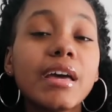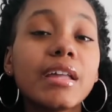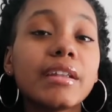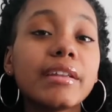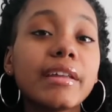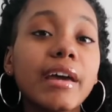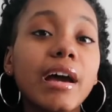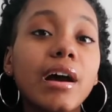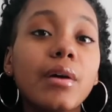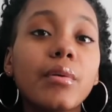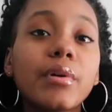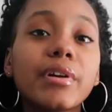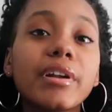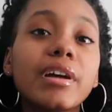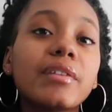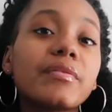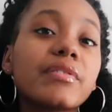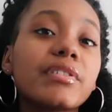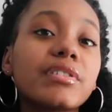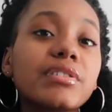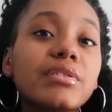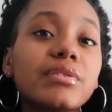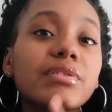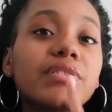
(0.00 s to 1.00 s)
Now
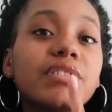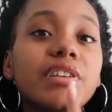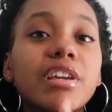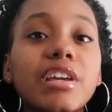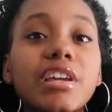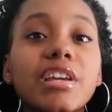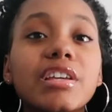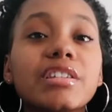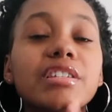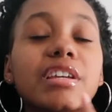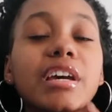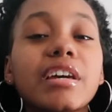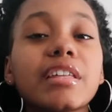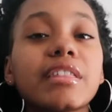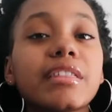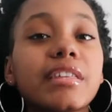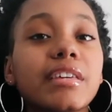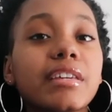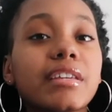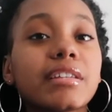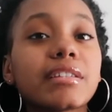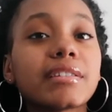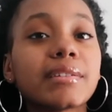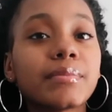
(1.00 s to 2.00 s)
whenever you sage, I
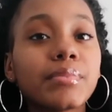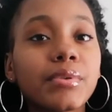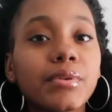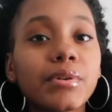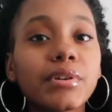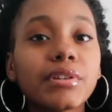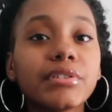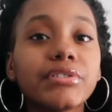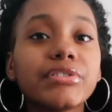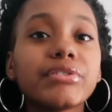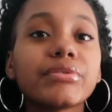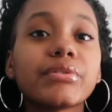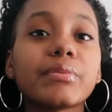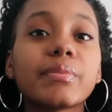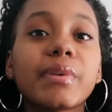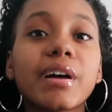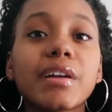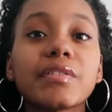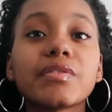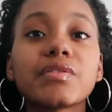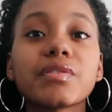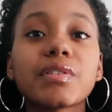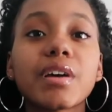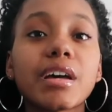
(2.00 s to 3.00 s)
think it's important to
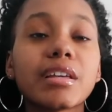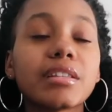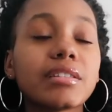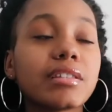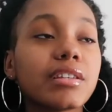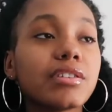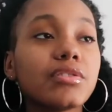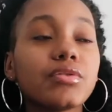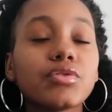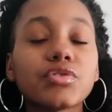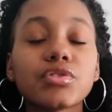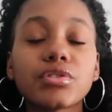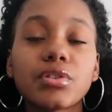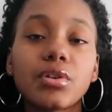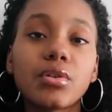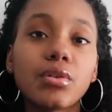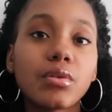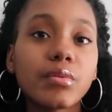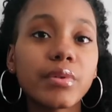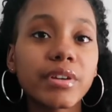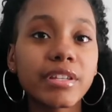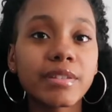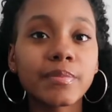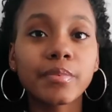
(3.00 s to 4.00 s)
remind you guys that you should
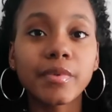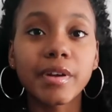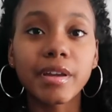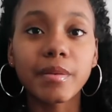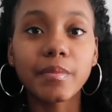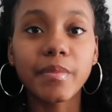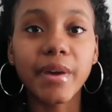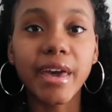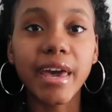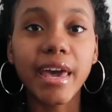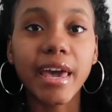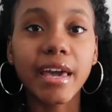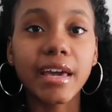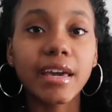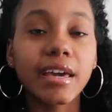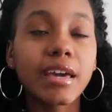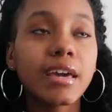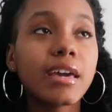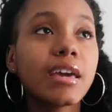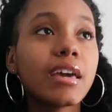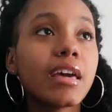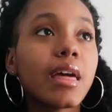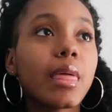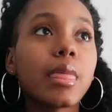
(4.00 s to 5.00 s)
always bring back
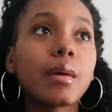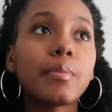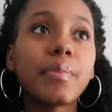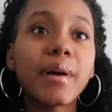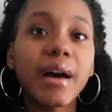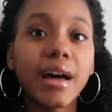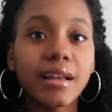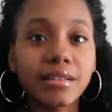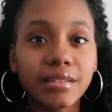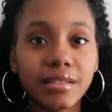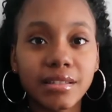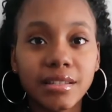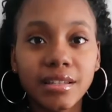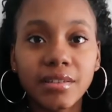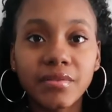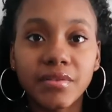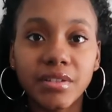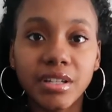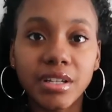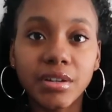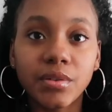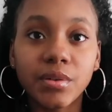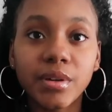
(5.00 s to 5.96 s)
the positivity.